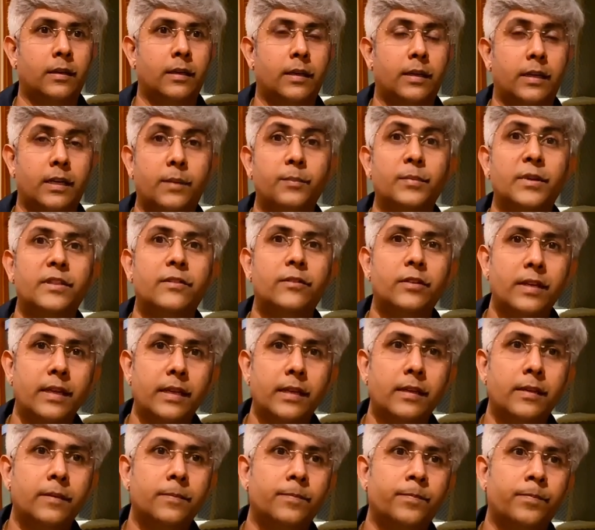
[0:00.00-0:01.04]
Number
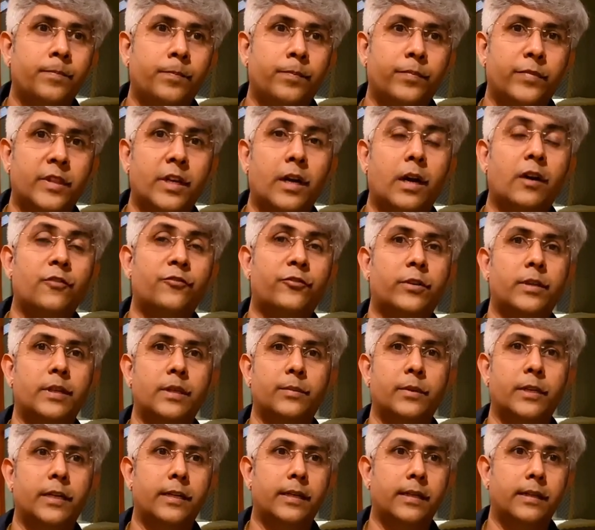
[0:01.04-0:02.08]
three, the
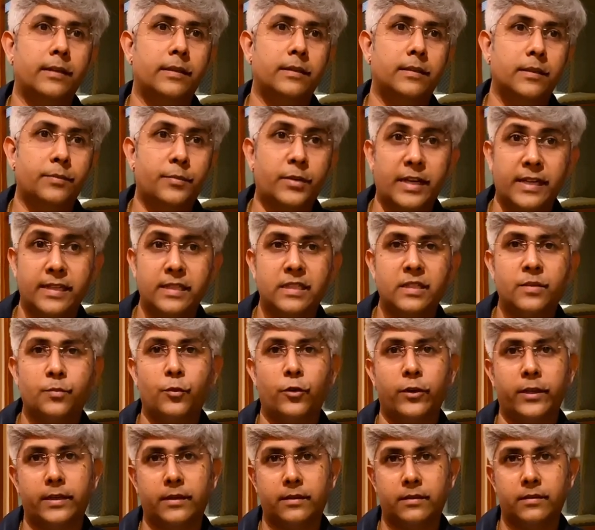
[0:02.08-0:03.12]
affordability, the price
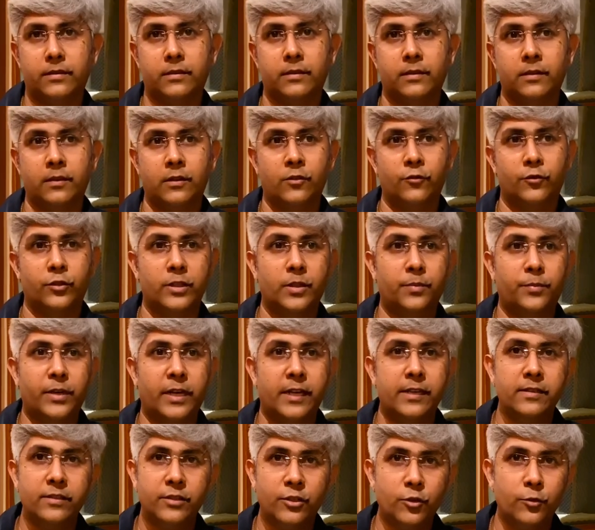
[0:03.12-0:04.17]
point. For the
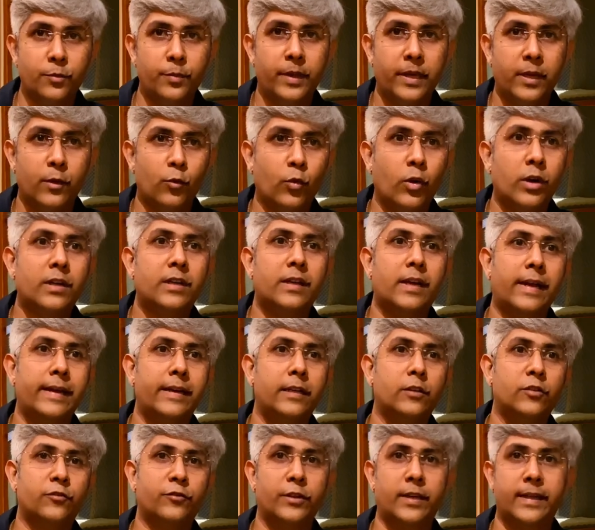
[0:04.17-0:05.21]
price you pay, what kind
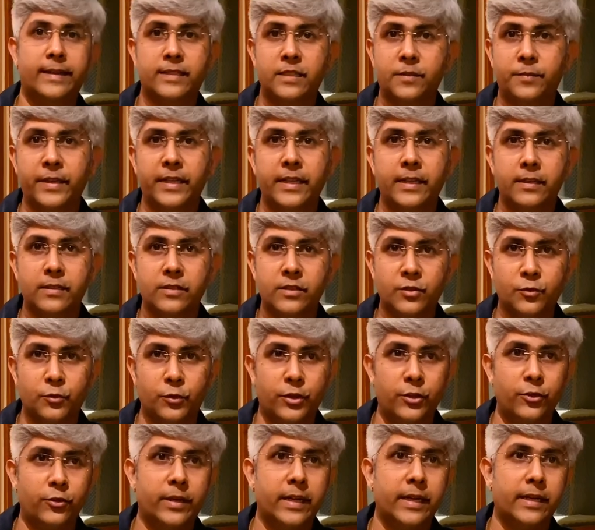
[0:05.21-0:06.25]
of an experience would
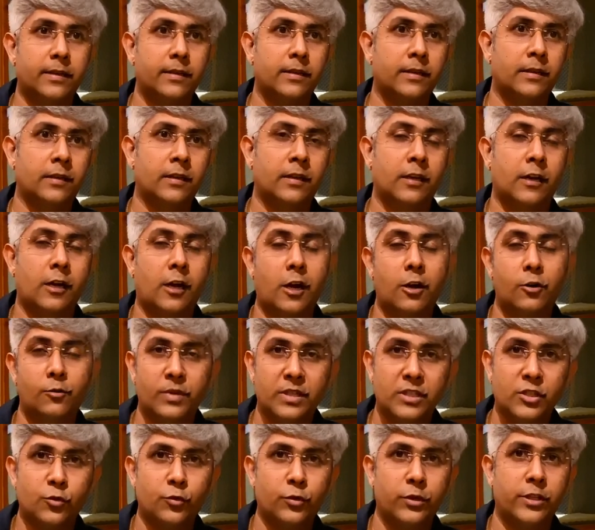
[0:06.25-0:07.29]
you get? How
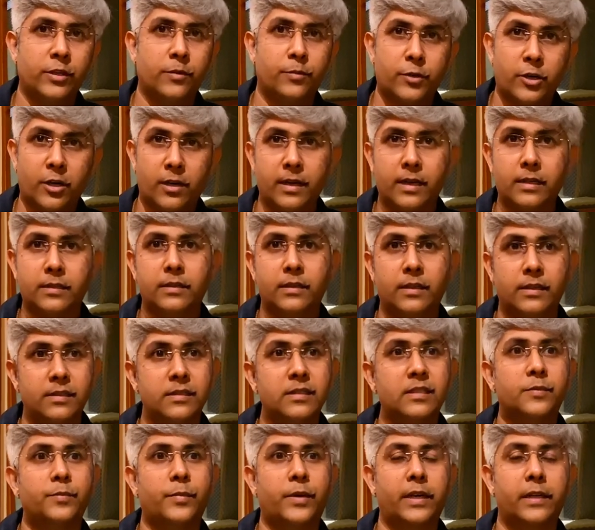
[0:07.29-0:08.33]
much would your product
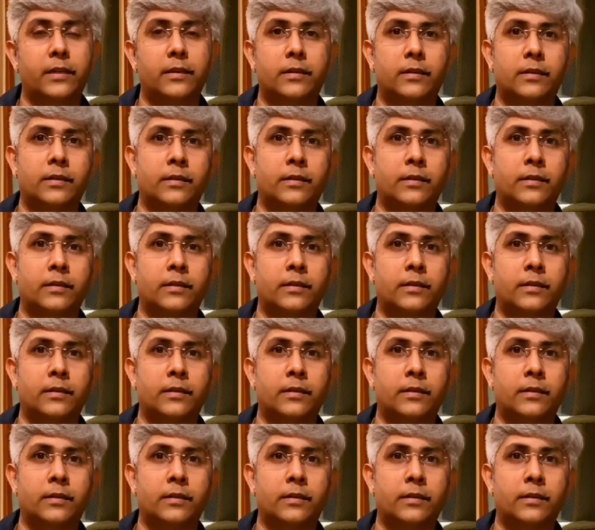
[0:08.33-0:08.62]
inspire?